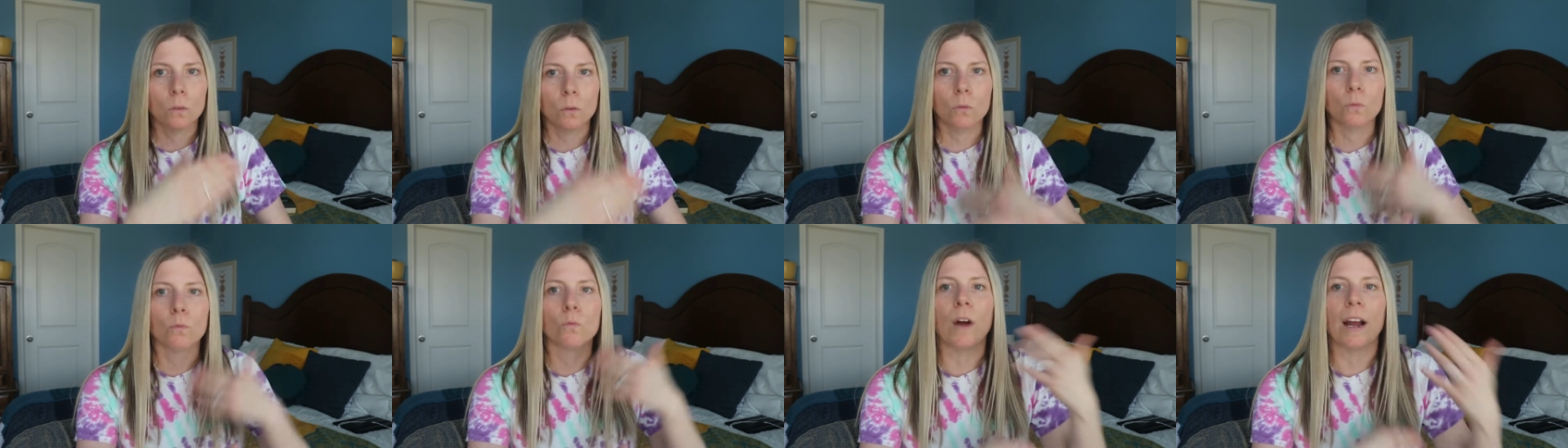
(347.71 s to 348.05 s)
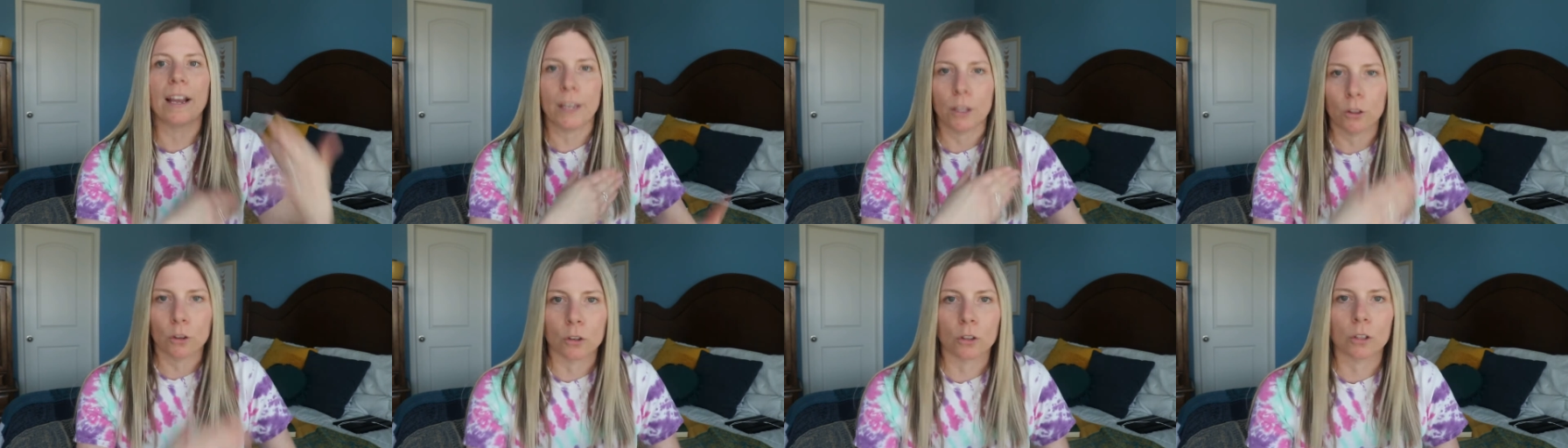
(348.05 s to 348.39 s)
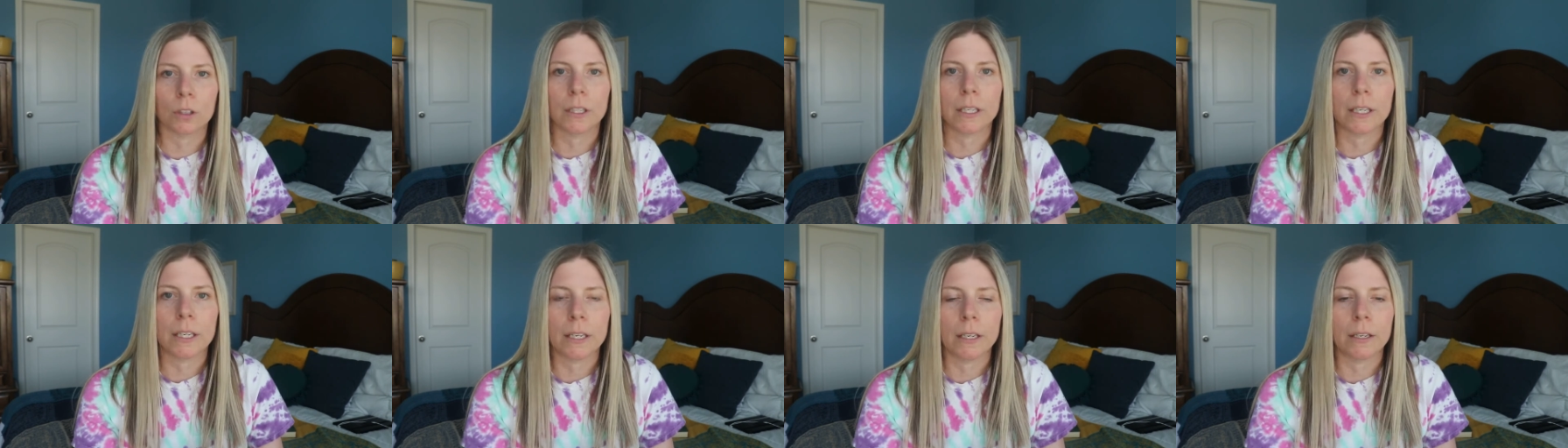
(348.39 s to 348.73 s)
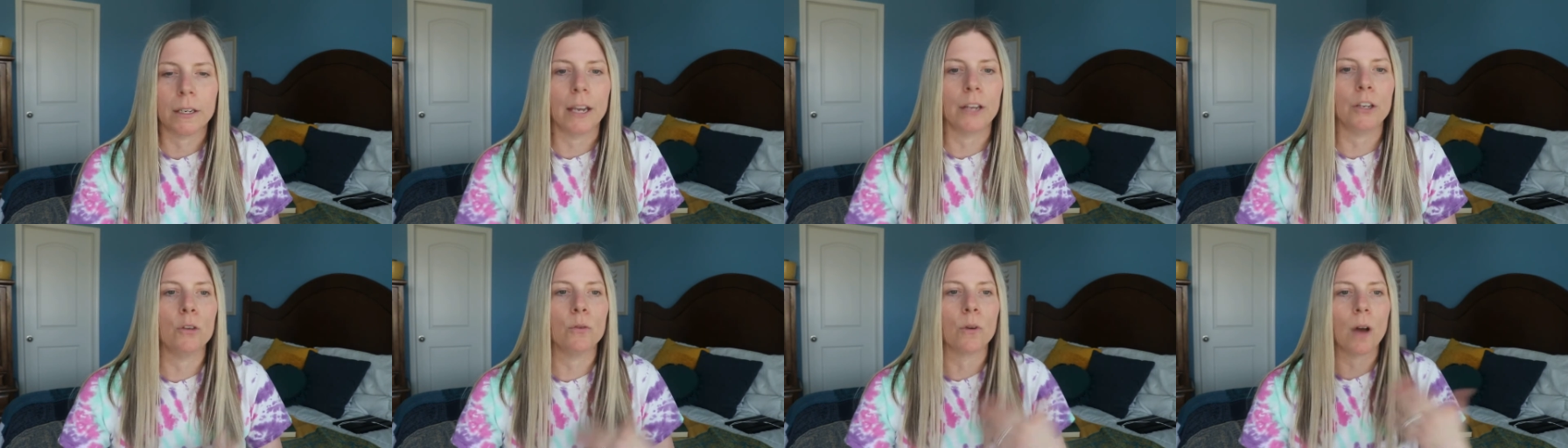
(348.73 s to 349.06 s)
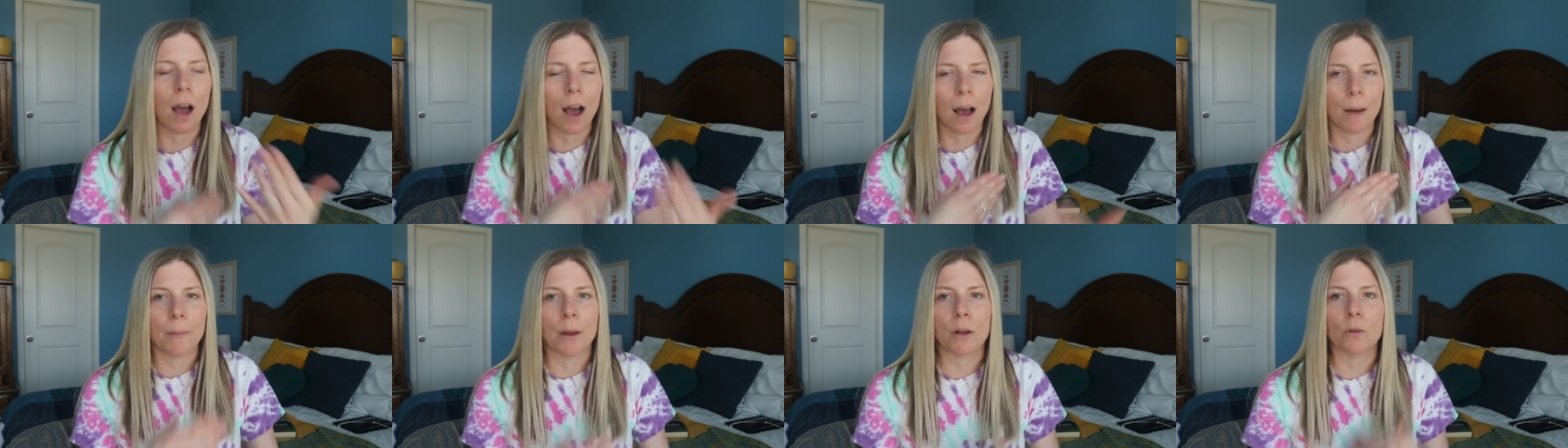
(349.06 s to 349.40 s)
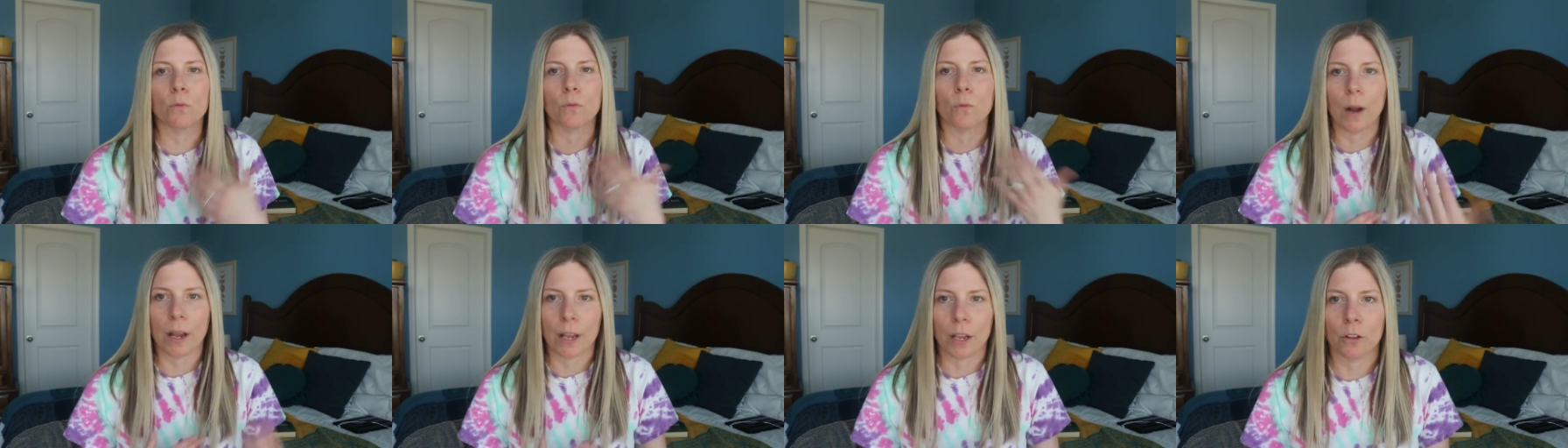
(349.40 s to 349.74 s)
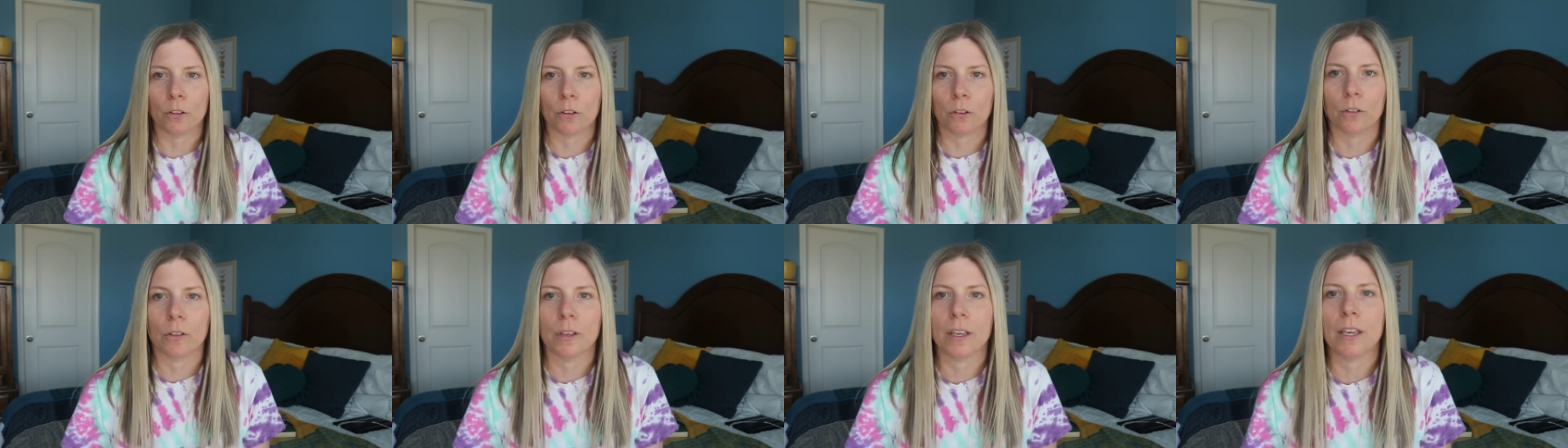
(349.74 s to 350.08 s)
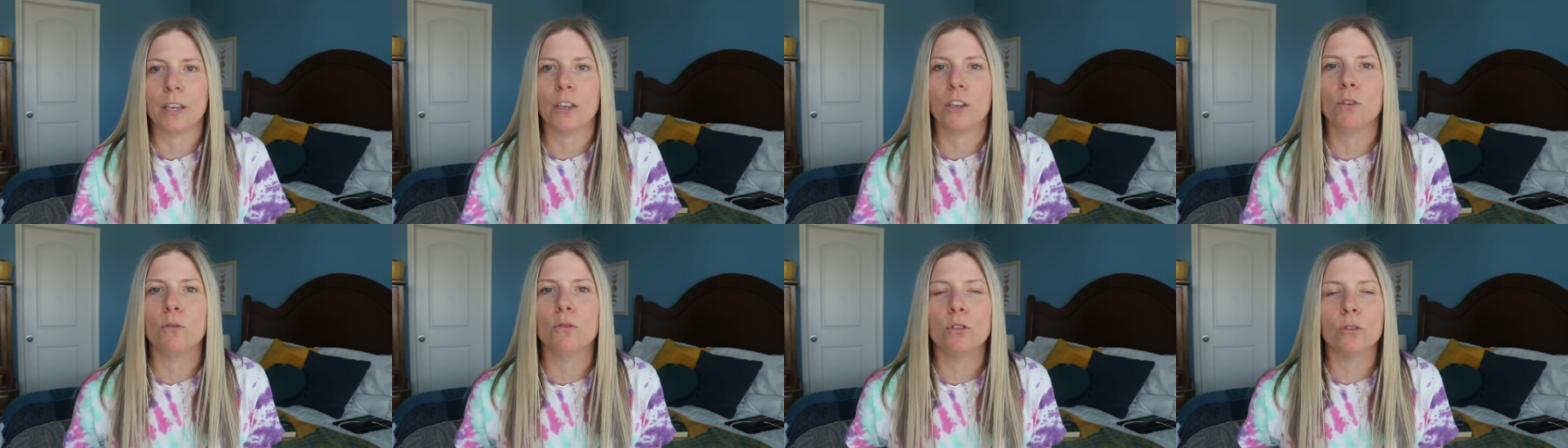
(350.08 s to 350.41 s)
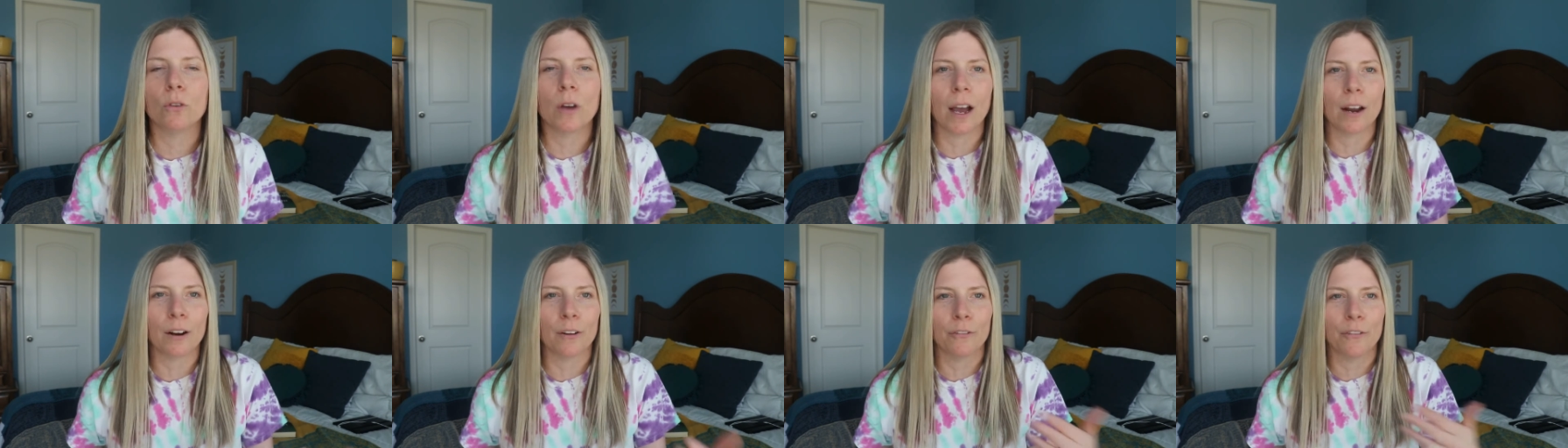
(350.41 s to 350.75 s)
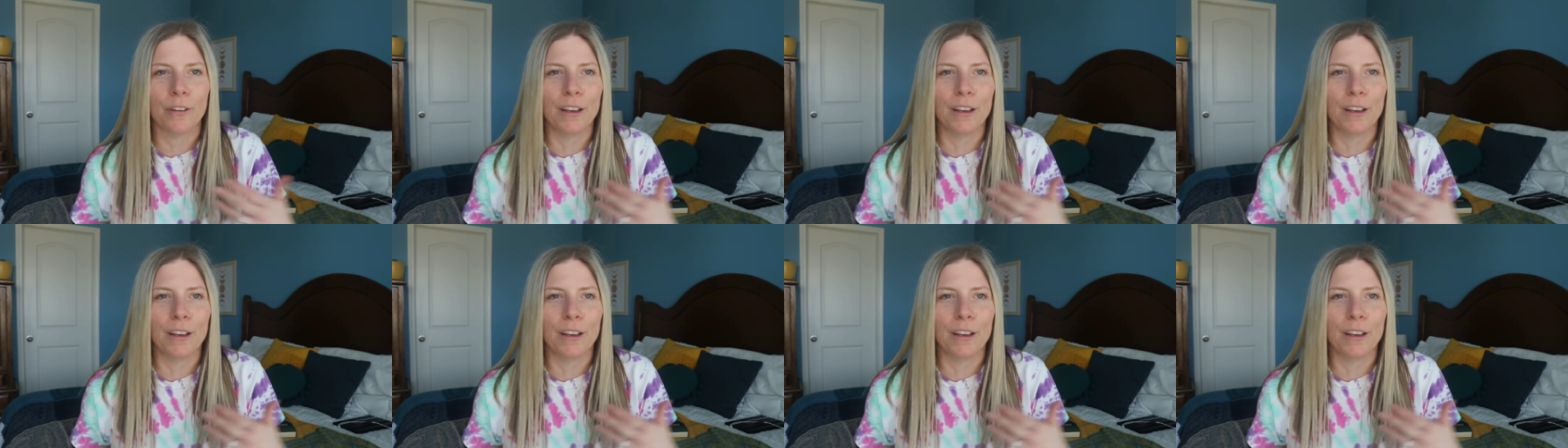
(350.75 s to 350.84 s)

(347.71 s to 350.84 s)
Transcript: regularly and you comment regularly, you do kind of